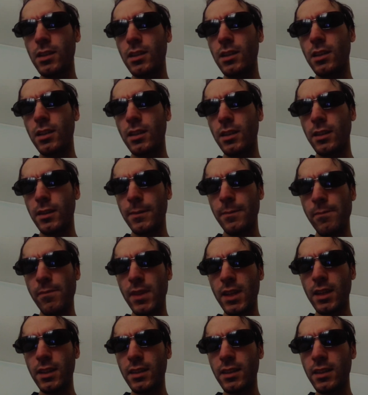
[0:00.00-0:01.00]

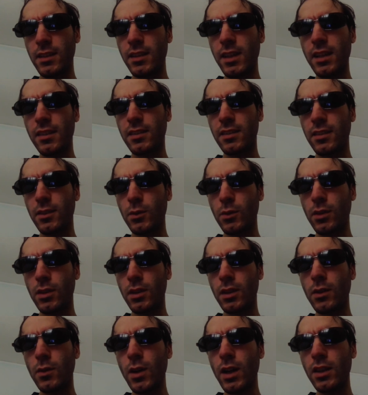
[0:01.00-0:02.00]
And yes,
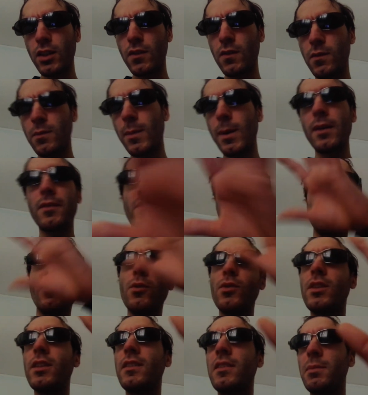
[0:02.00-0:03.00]
one of my
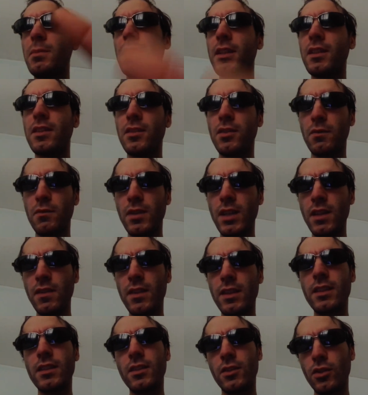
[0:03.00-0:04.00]
favorite plates of
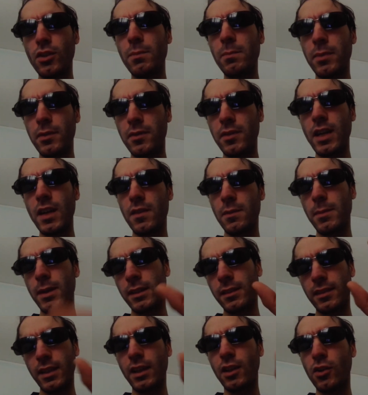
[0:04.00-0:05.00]
ever in the top 5,
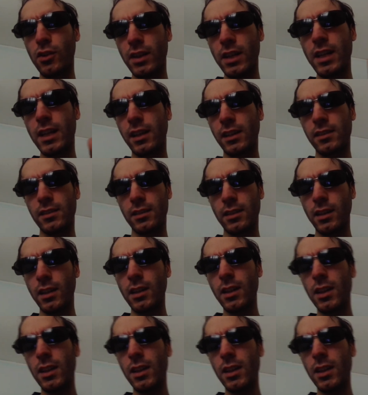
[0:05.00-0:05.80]
but I correct.